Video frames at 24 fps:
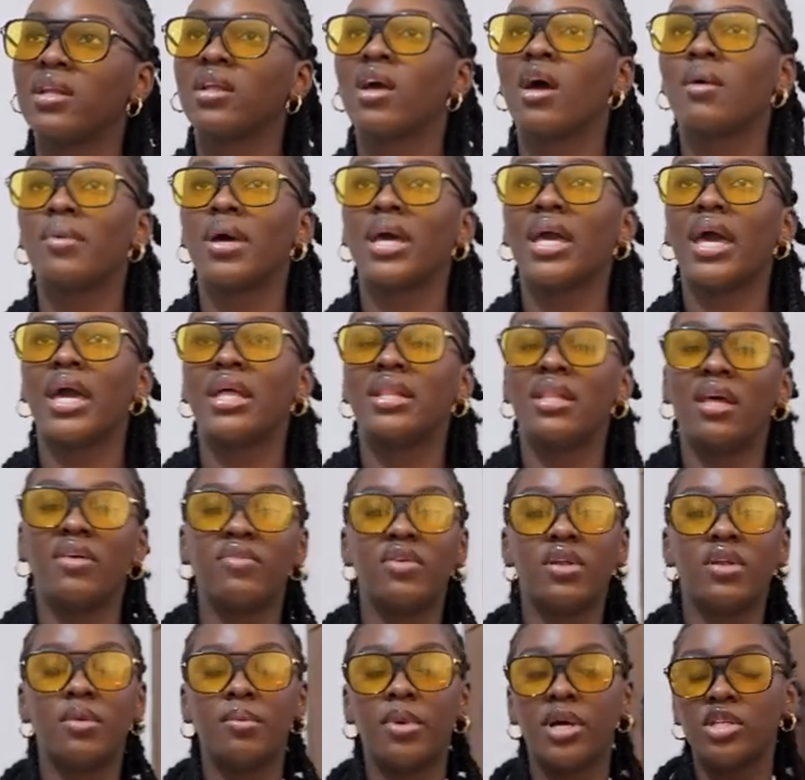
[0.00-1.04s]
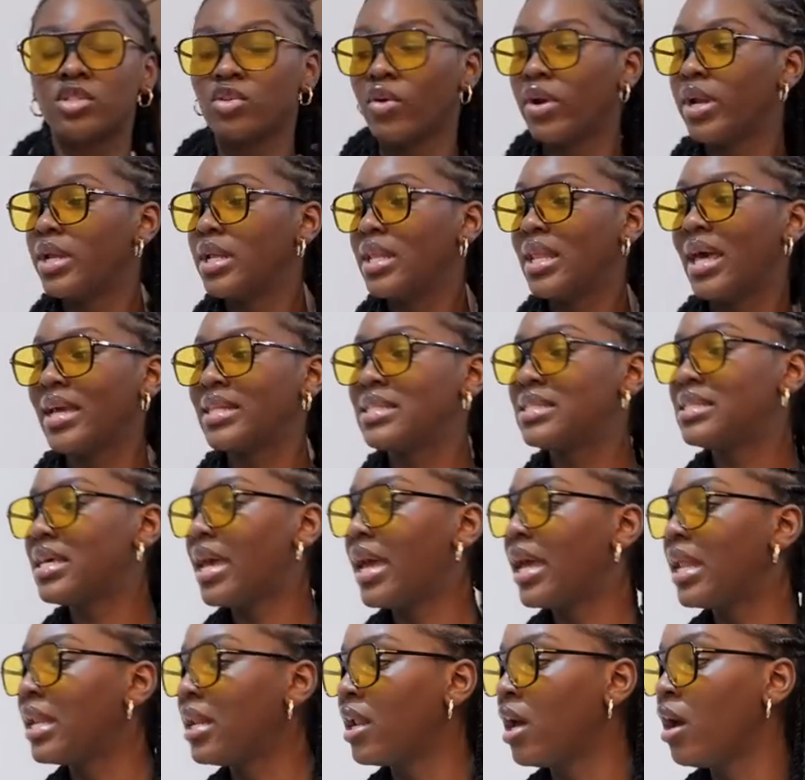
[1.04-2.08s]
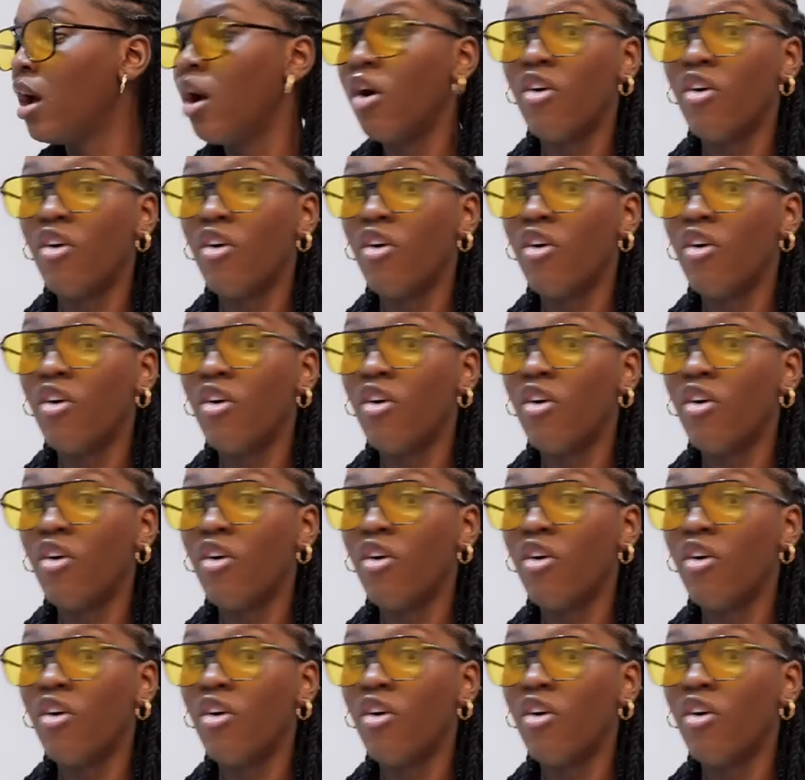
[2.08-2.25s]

and come back at 11, but it's already like 10.40.